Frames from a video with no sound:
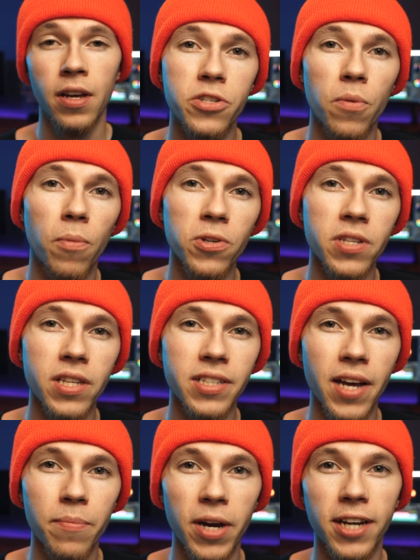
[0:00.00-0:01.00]
So most of the
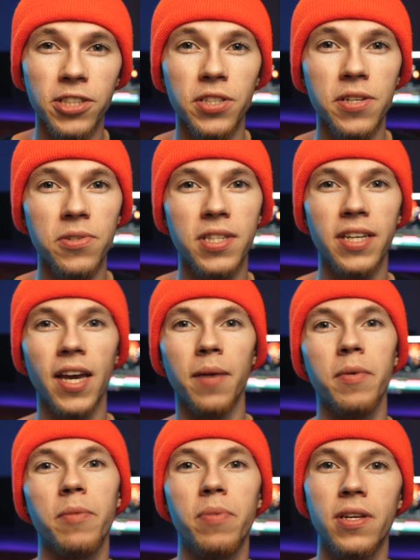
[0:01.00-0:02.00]
time I actually use the
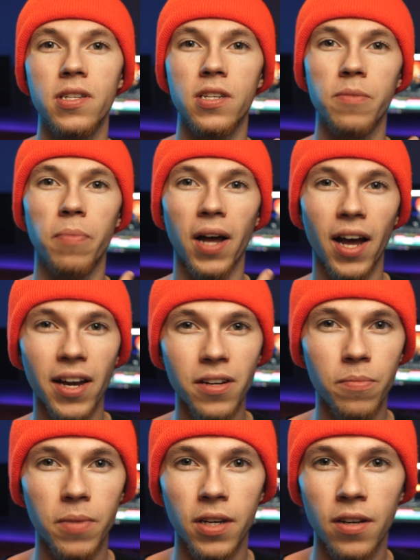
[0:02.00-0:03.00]
gaming PC
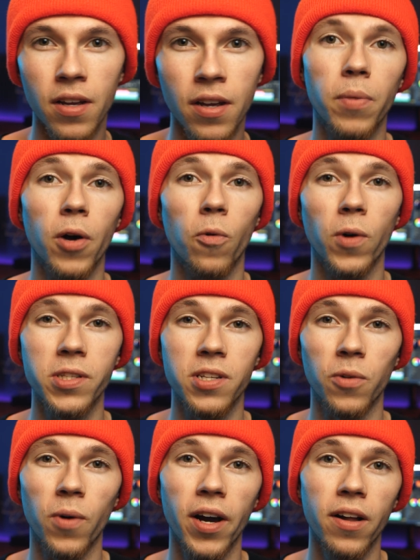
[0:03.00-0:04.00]
behind me, but once in
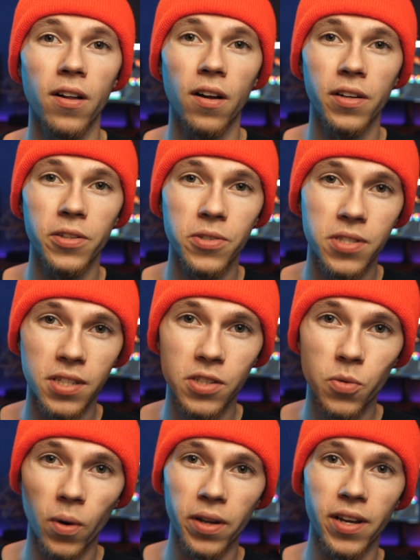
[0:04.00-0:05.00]
a while I'll use the
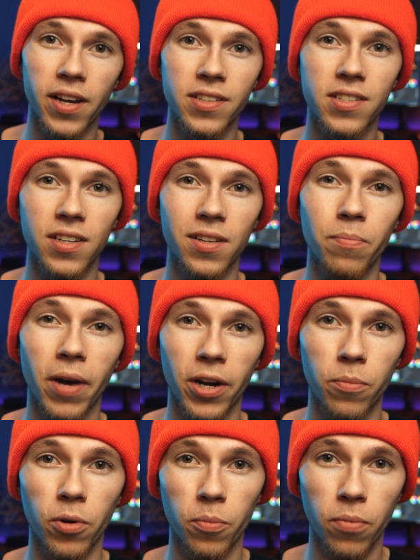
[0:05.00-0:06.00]
2018
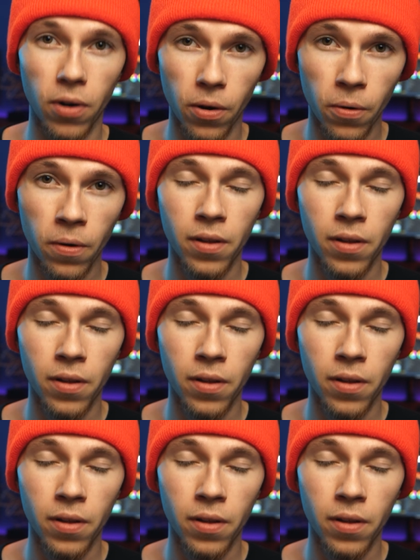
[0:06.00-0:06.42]
MacBook Pro.